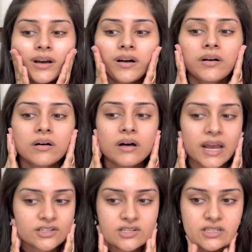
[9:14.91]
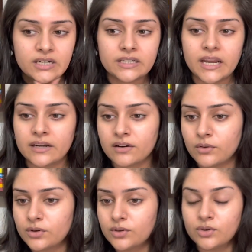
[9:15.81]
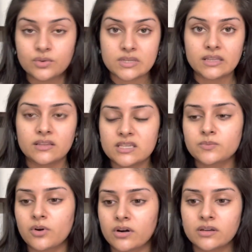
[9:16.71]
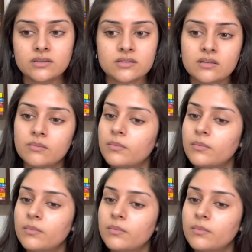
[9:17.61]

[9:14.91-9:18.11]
I just didn't get around to using these products,